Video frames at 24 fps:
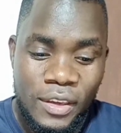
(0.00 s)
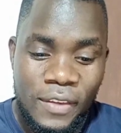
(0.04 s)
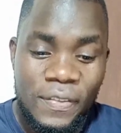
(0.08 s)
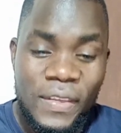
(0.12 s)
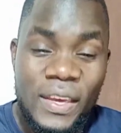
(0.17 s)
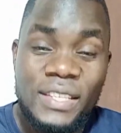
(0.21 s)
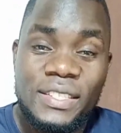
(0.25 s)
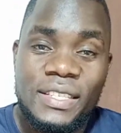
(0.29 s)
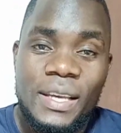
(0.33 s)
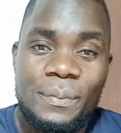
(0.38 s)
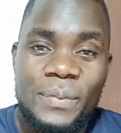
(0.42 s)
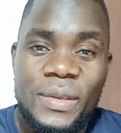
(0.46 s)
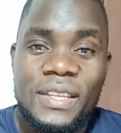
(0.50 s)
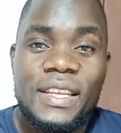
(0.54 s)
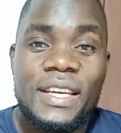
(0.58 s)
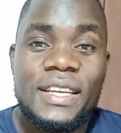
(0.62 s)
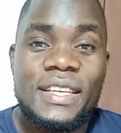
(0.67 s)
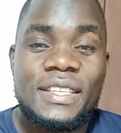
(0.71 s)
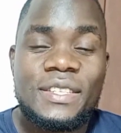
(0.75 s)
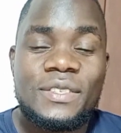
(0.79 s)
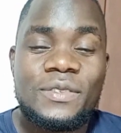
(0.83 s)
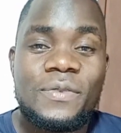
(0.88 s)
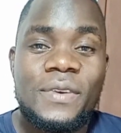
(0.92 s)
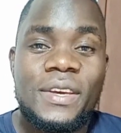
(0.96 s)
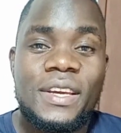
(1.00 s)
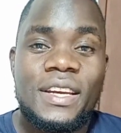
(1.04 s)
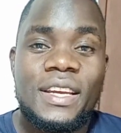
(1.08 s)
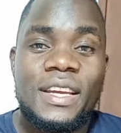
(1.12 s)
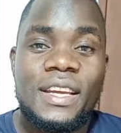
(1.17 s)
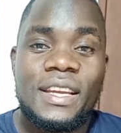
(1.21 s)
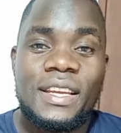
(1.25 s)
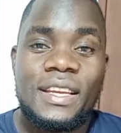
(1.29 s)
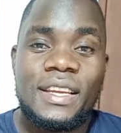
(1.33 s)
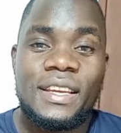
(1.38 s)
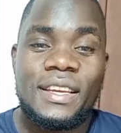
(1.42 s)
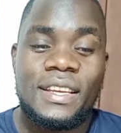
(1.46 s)
There is something that is
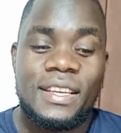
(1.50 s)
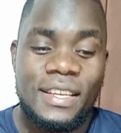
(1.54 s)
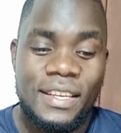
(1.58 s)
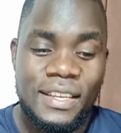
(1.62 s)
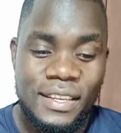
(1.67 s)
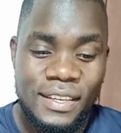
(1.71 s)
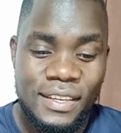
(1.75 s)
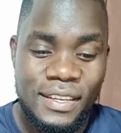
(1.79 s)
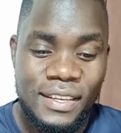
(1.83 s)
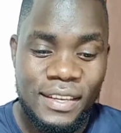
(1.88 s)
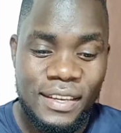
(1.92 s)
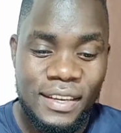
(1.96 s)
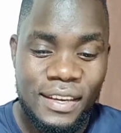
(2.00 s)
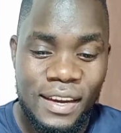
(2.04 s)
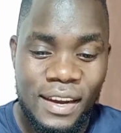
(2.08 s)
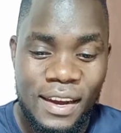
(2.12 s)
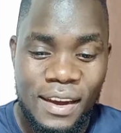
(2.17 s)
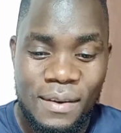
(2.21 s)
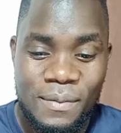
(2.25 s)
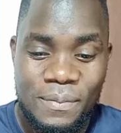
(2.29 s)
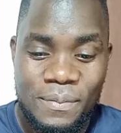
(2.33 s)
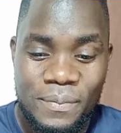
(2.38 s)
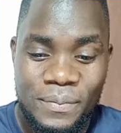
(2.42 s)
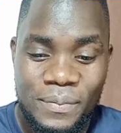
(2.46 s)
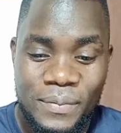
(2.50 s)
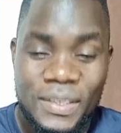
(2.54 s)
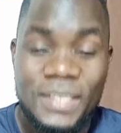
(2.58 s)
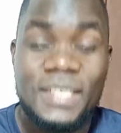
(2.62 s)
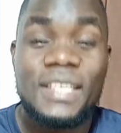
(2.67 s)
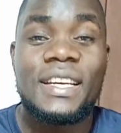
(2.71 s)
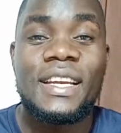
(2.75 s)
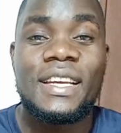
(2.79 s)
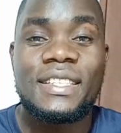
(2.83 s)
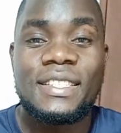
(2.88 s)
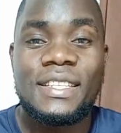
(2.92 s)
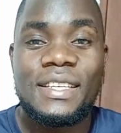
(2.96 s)
very
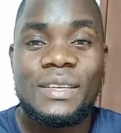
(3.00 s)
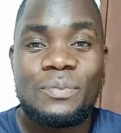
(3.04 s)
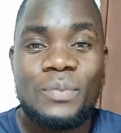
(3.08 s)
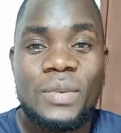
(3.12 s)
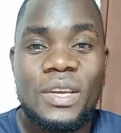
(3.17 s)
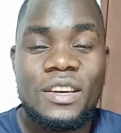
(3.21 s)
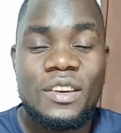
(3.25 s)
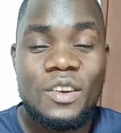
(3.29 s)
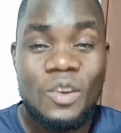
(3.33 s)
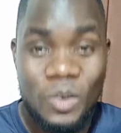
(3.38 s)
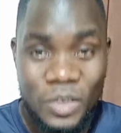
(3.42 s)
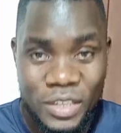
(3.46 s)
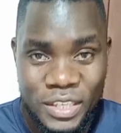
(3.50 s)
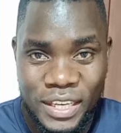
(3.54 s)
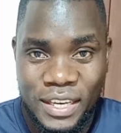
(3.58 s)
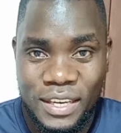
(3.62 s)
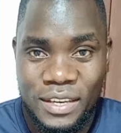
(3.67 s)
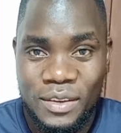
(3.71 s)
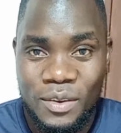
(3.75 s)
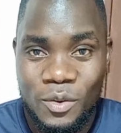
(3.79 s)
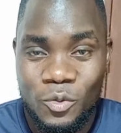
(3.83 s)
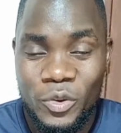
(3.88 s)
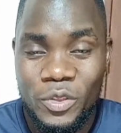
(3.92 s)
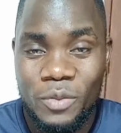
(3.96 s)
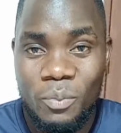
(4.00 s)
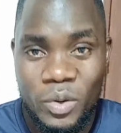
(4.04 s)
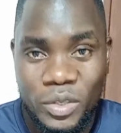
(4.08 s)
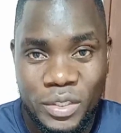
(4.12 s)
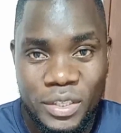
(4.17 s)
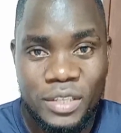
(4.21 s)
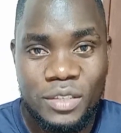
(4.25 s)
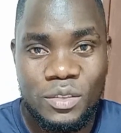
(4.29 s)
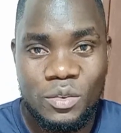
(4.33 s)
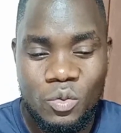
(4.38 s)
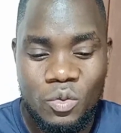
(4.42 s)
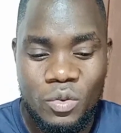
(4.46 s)
seriously being noted with
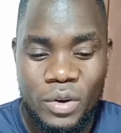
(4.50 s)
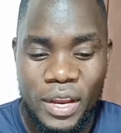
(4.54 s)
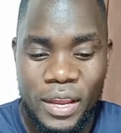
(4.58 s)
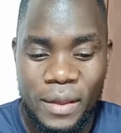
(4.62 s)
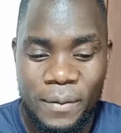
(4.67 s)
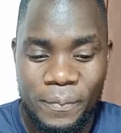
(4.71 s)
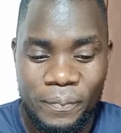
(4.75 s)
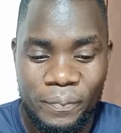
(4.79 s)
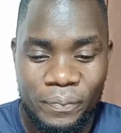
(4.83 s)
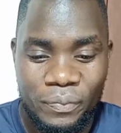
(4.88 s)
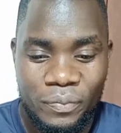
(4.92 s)
Moses Kuria.